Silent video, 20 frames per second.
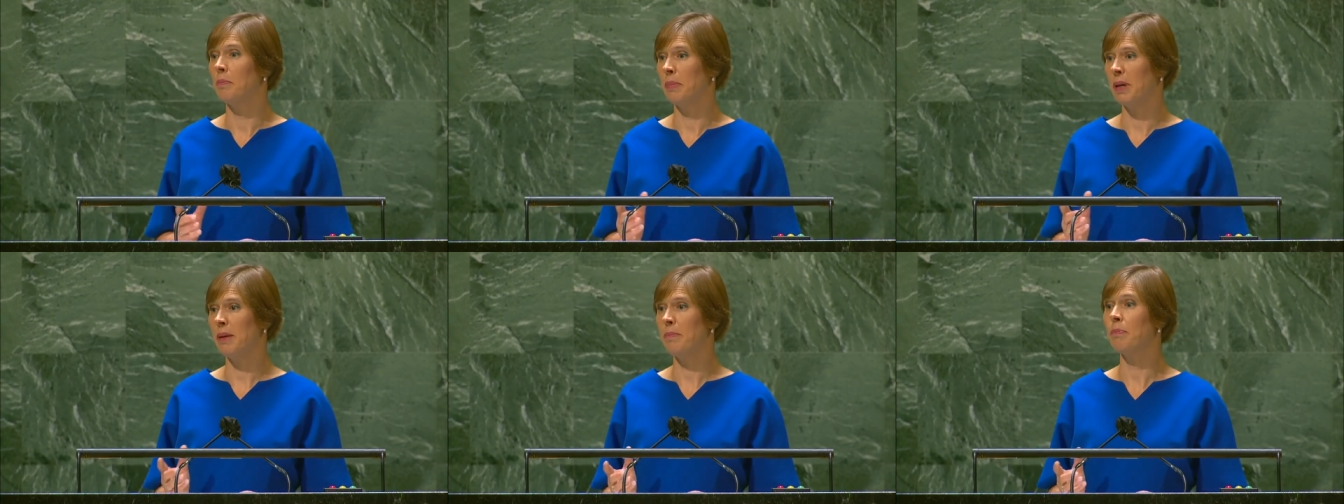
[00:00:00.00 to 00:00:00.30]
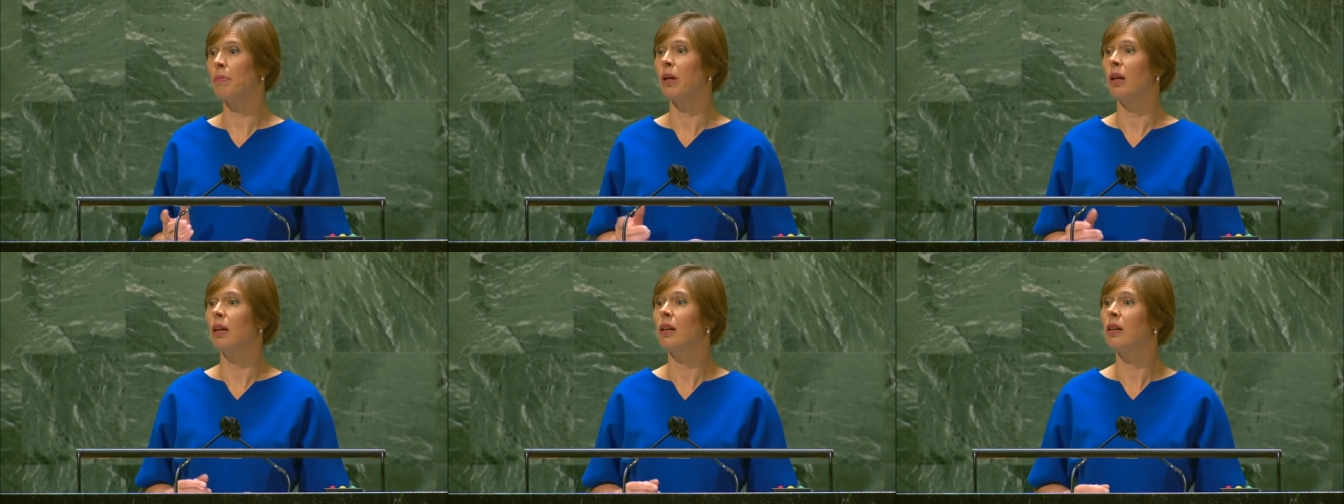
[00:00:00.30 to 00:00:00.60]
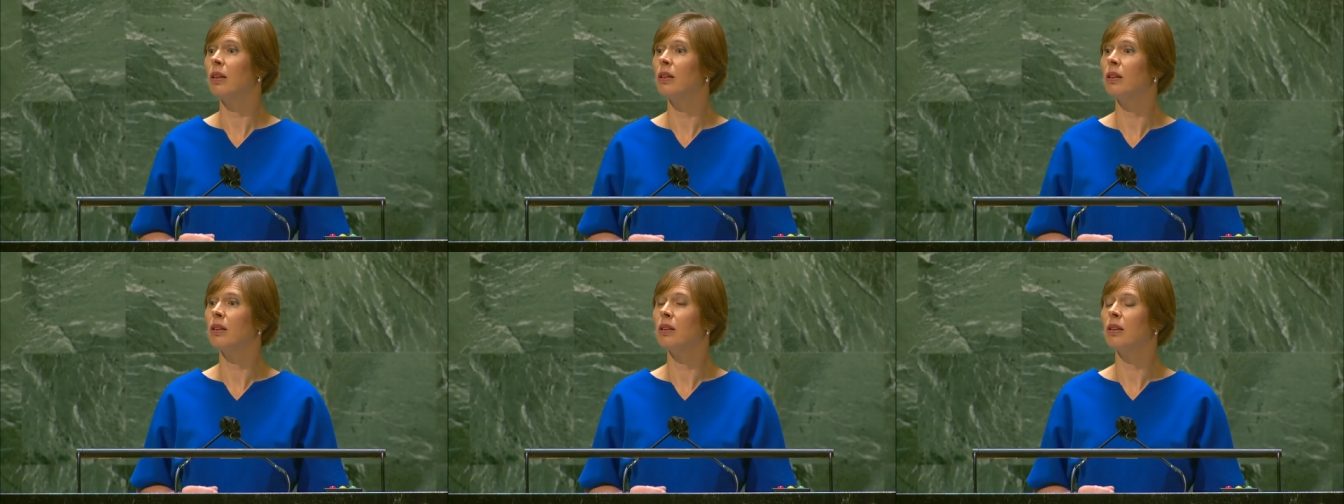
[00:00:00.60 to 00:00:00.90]
People,
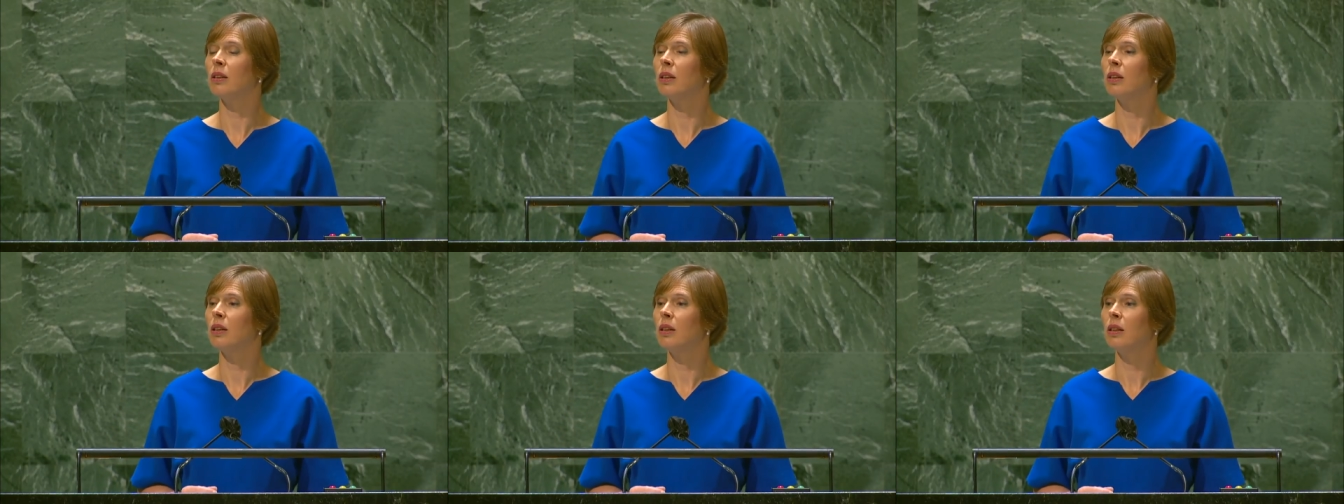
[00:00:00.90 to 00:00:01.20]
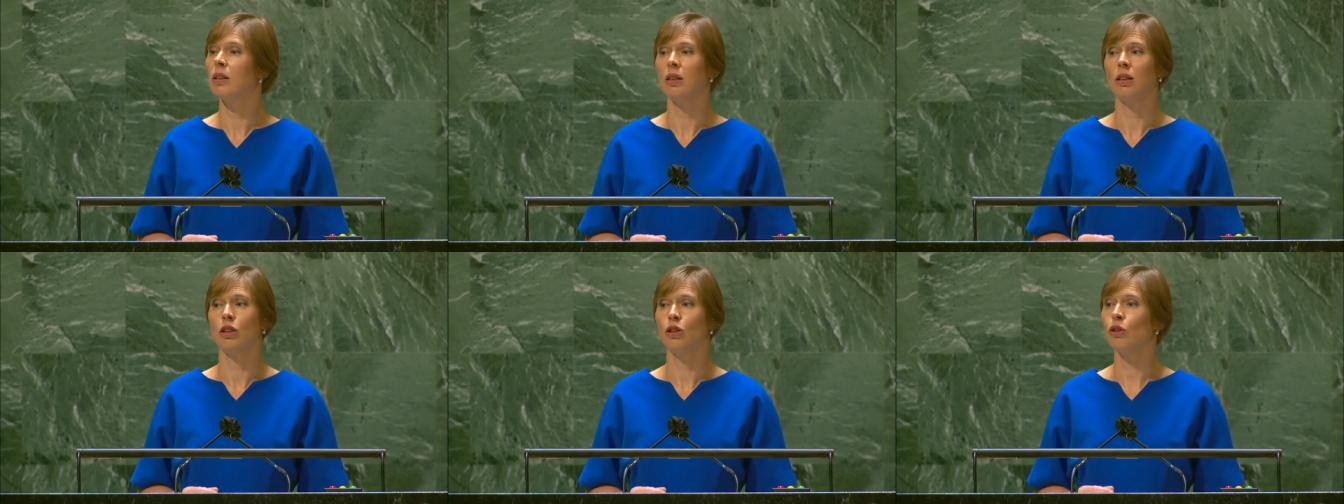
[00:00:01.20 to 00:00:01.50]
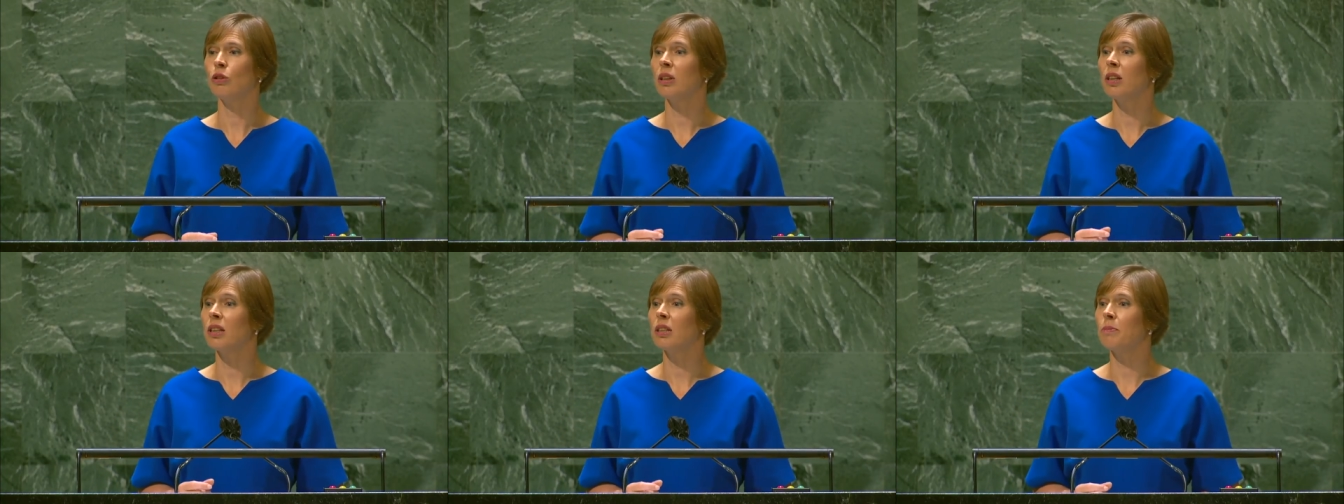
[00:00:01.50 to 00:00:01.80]

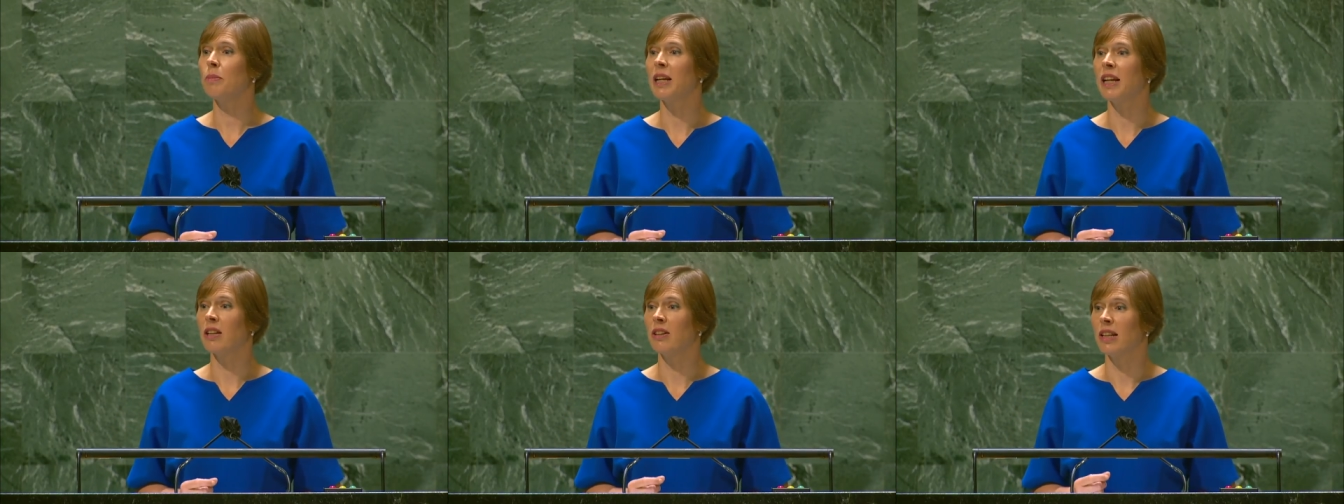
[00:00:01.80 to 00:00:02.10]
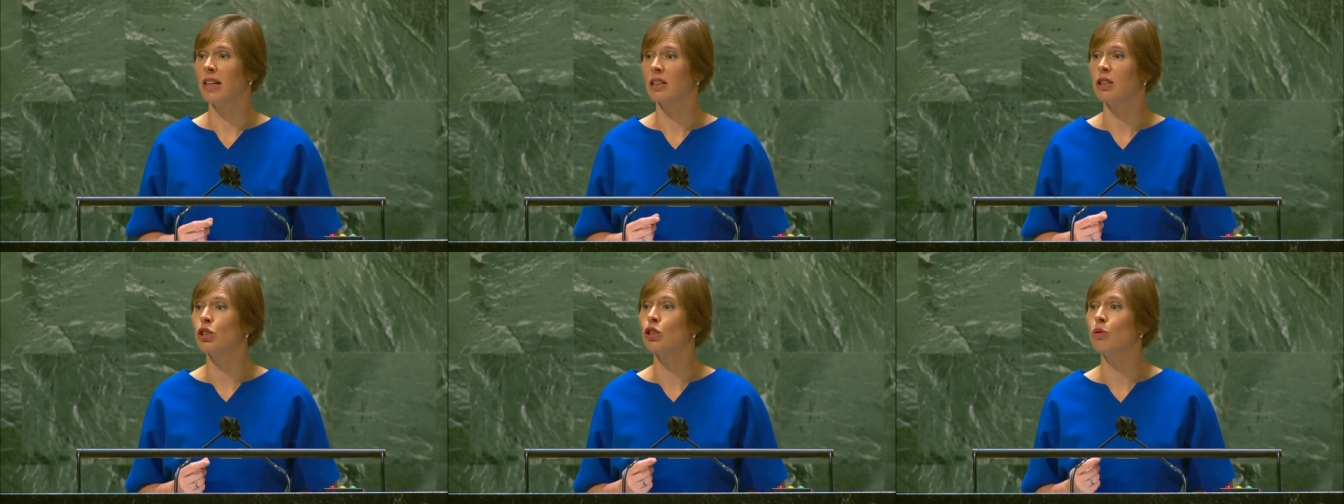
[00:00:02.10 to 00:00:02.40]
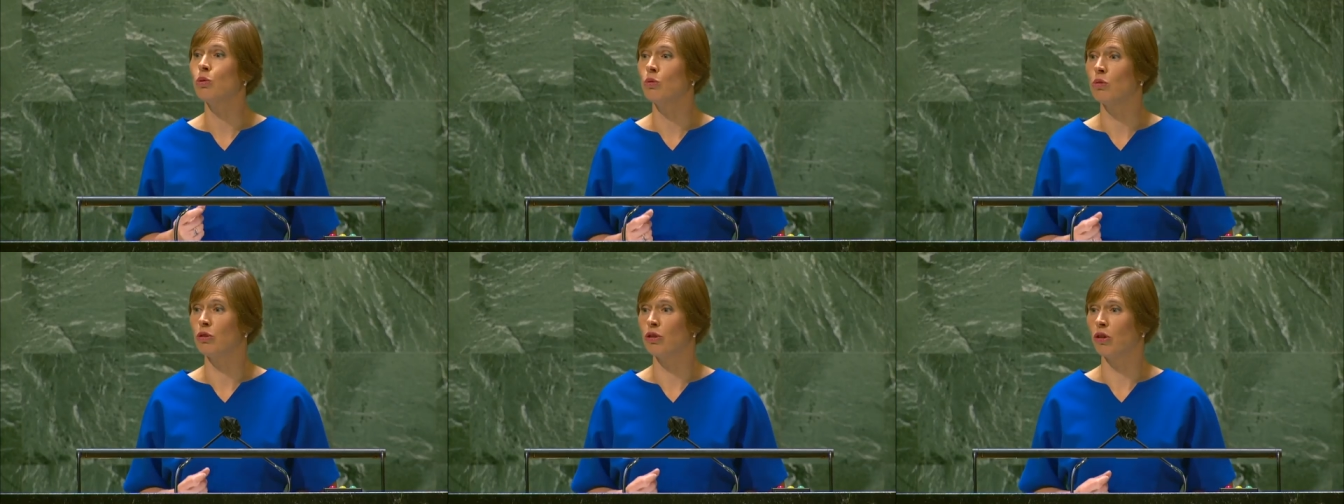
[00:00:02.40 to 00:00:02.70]
not as merely as
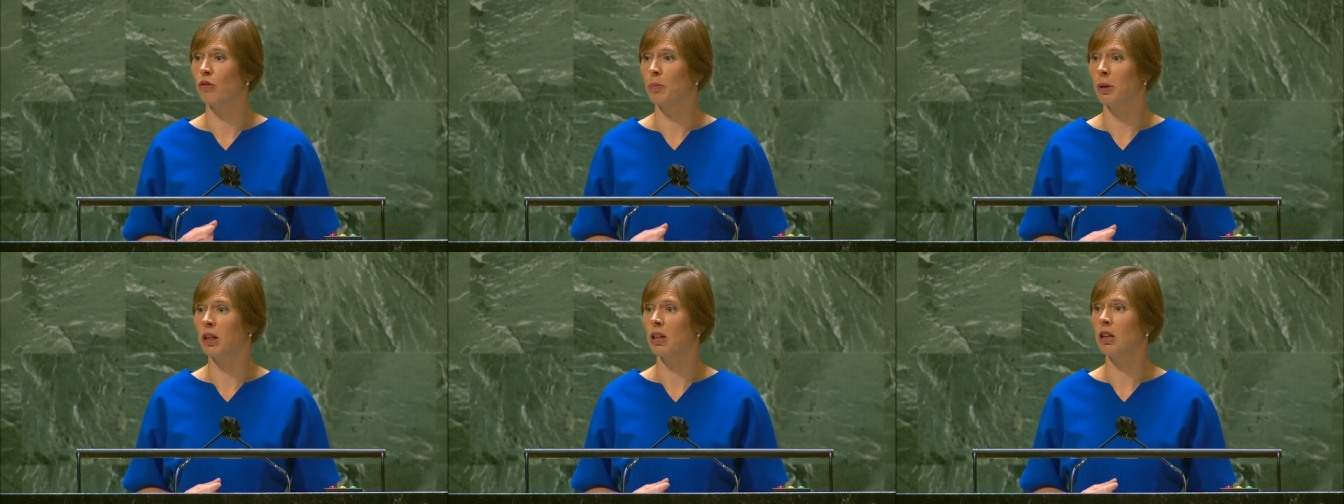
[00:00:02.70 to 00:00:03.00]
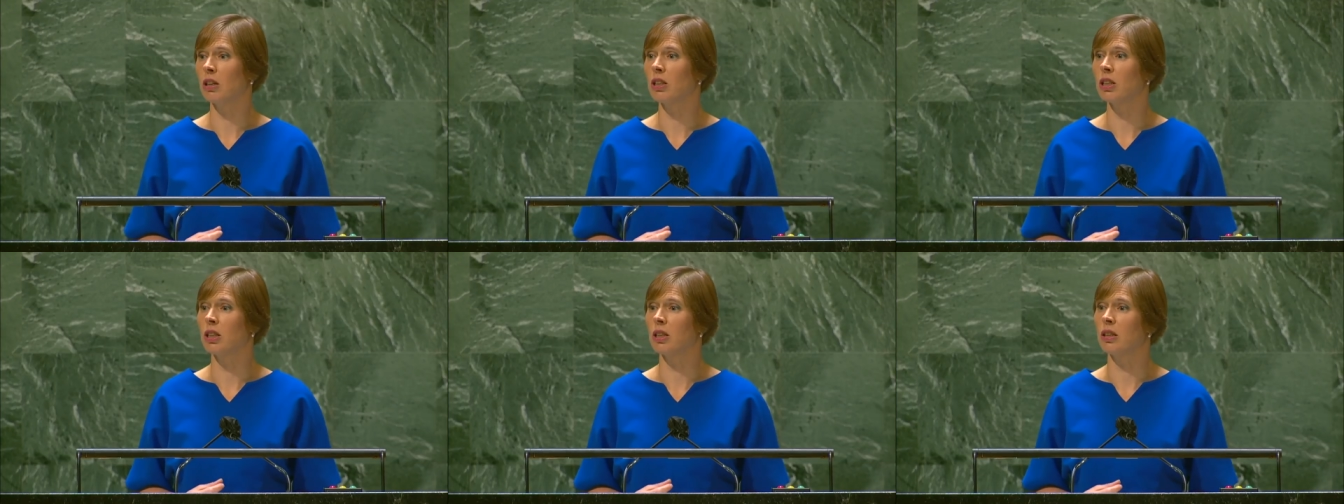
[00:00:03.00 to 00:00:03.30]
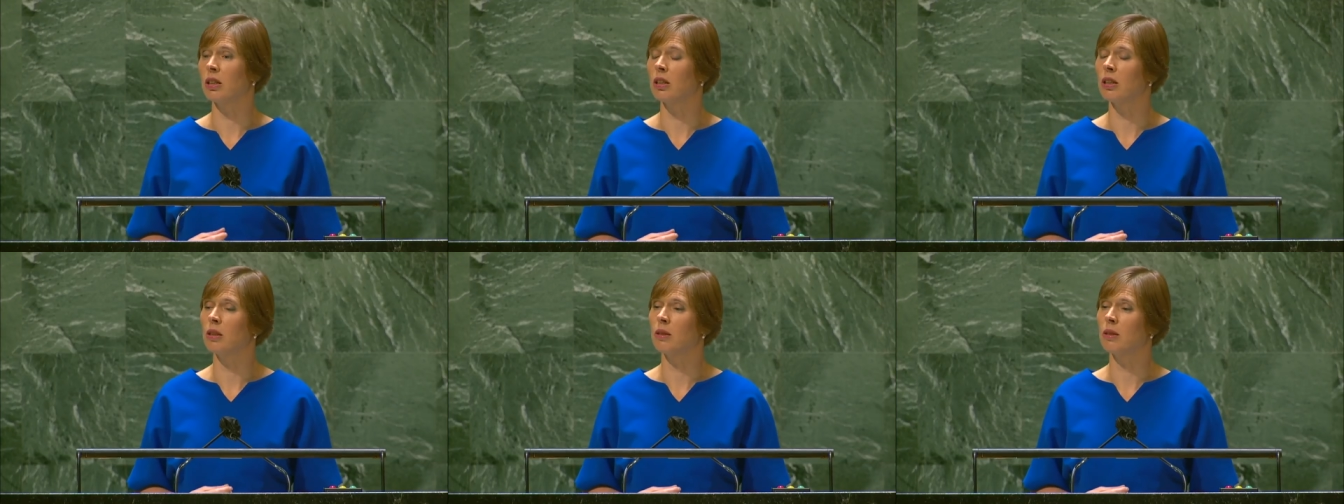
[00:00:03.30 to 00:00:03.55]
tools of production,